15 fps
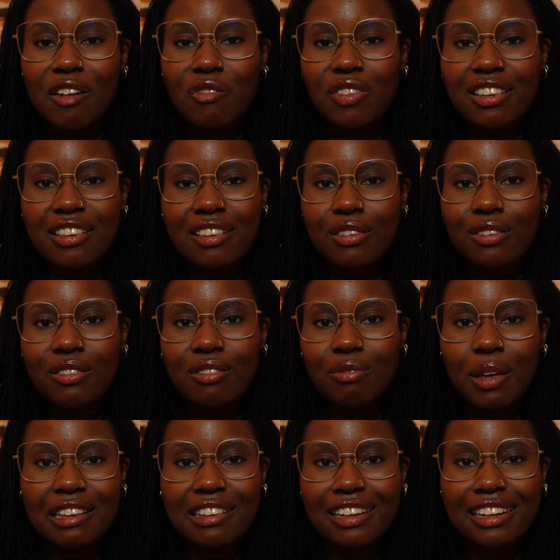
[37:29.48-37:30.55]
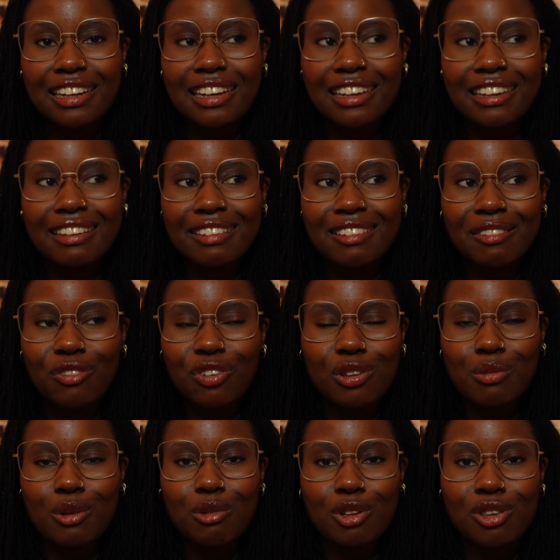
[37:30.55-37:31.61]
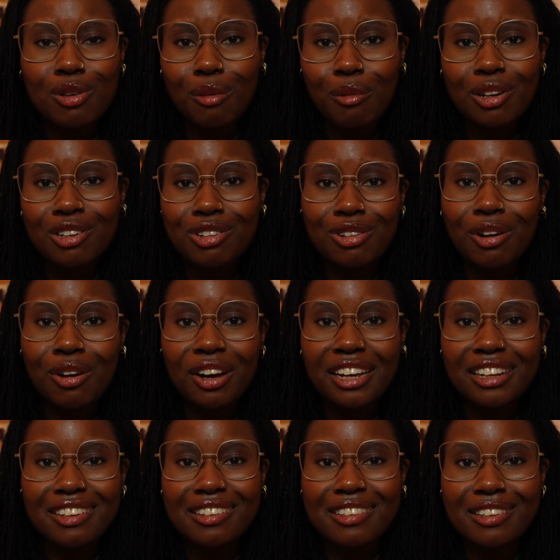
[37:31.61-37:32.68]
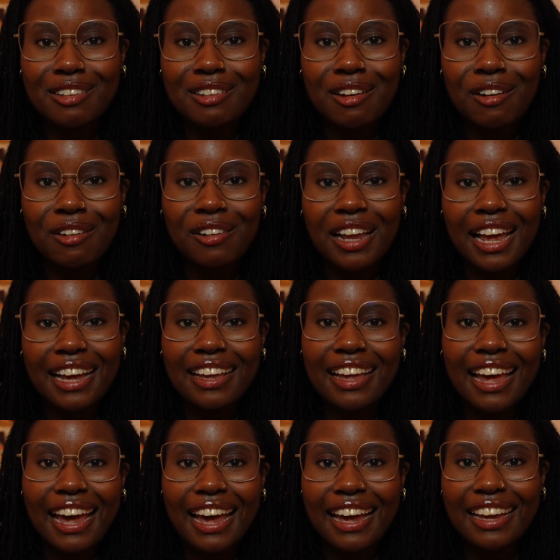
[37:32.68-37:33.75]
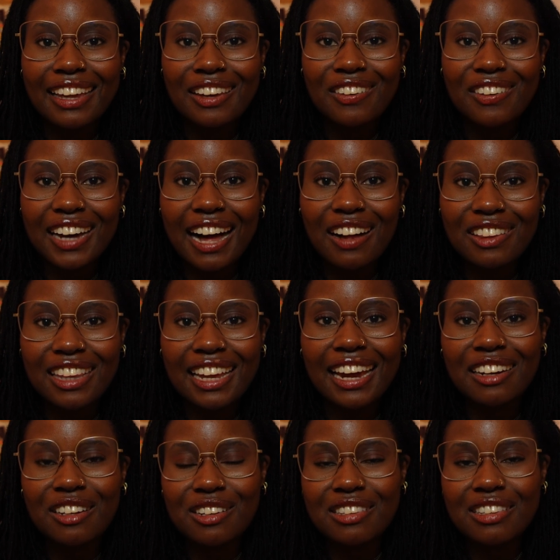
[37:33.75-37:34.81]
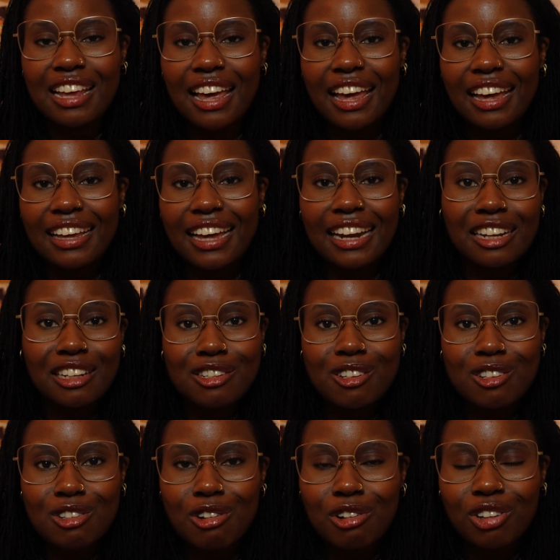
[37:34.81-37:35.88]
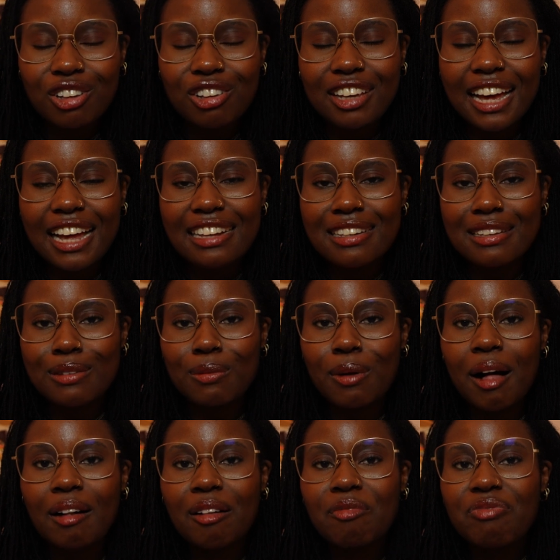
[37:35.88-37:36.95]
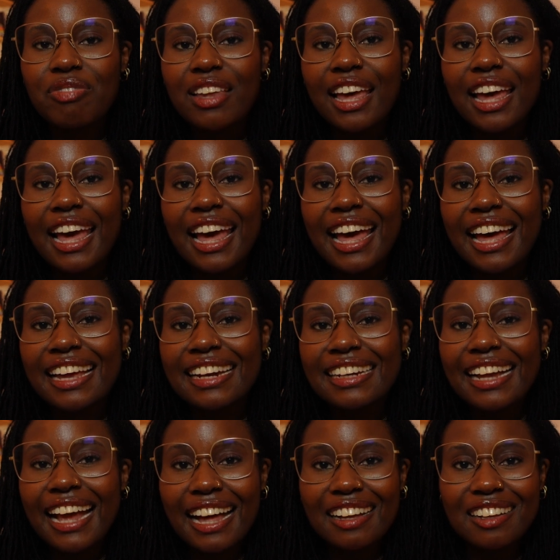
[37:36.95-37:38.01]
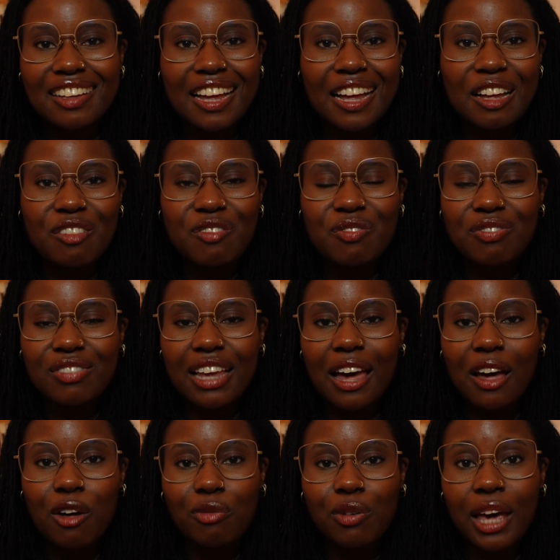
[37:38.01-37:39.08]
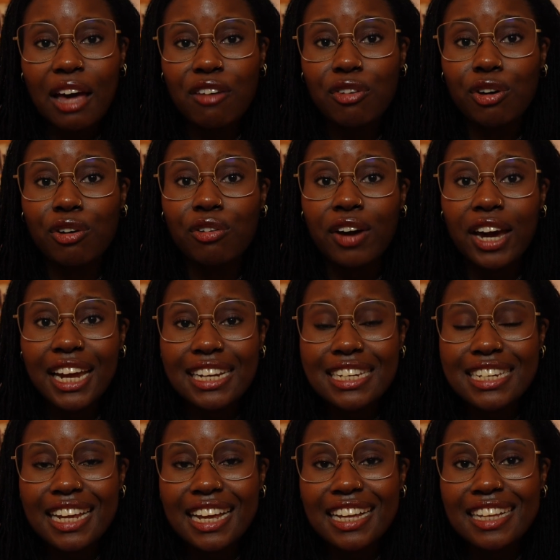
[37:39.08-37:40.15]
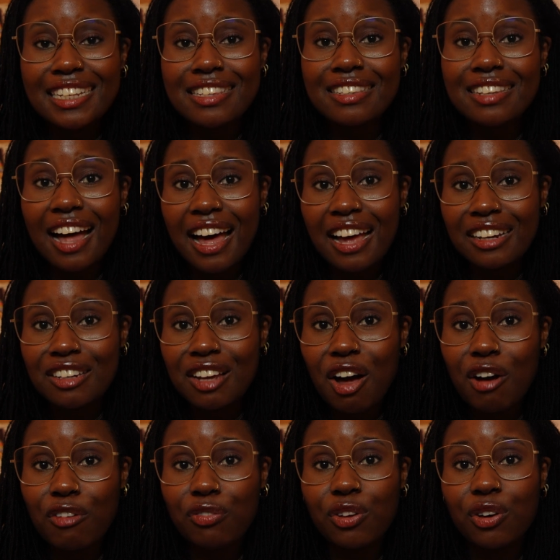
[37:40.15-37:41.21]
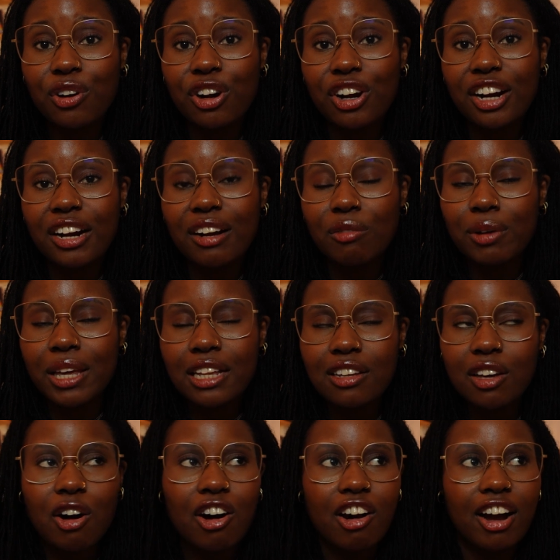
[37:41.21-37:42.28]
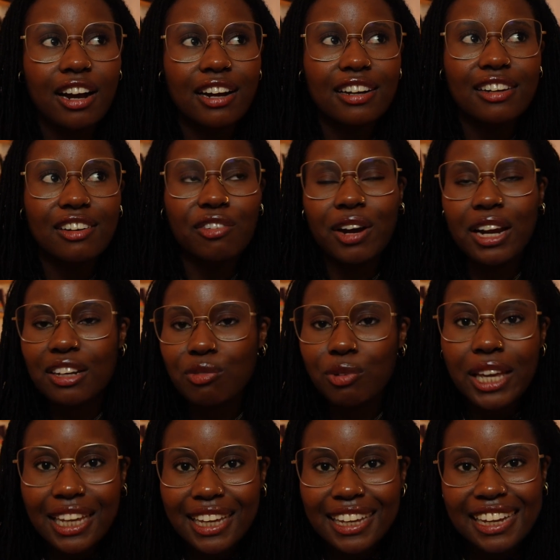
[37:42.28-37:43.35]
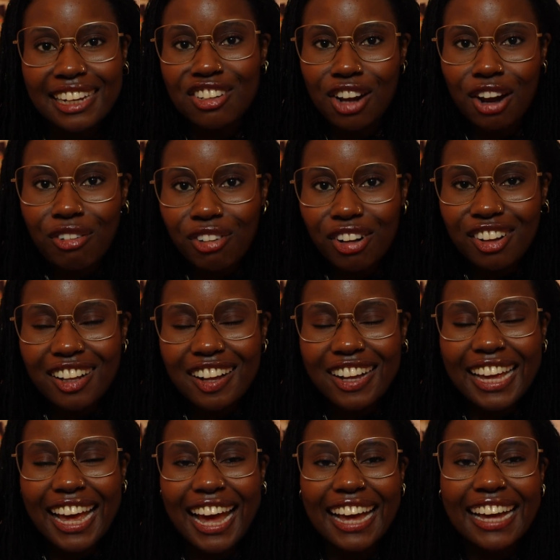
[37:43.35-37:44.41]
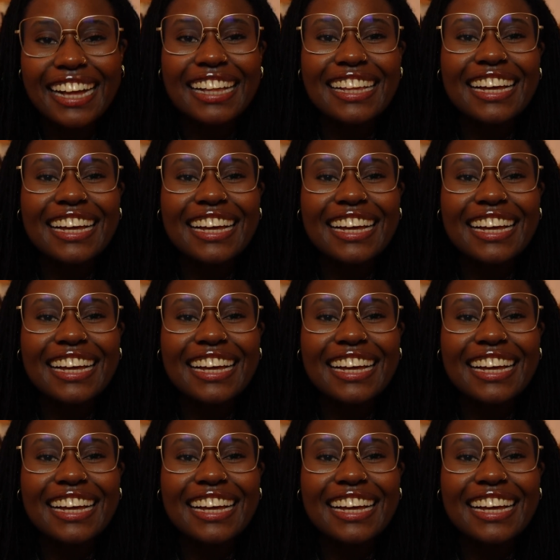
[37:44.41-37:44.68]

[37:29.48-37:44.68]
This is basically fills me with so much joy just to know, like, hey, you're out there, and just getting to know you guys as well. And yeah, I hope you have a great start of your week, or great week in general, okay?